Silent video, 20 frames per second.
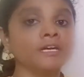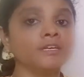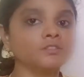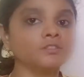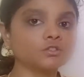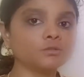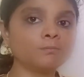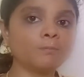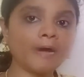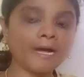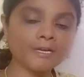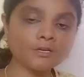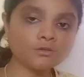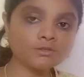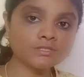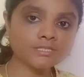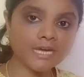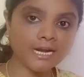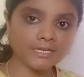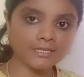So
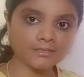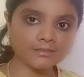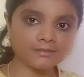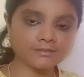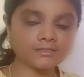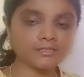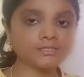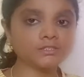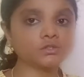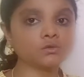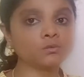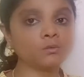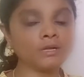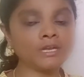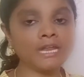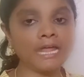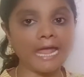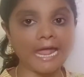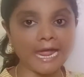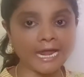biostatistics
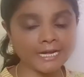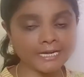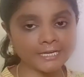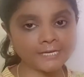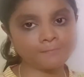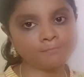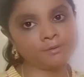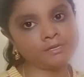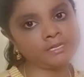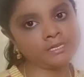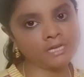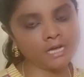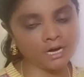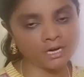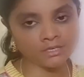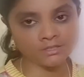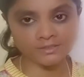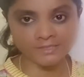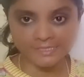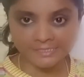will enable
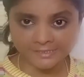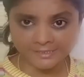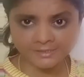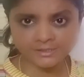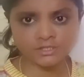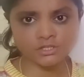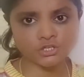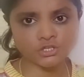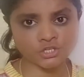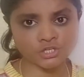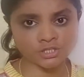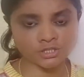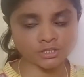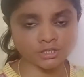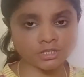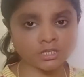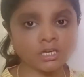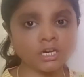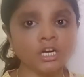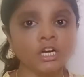a
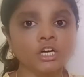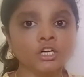researcher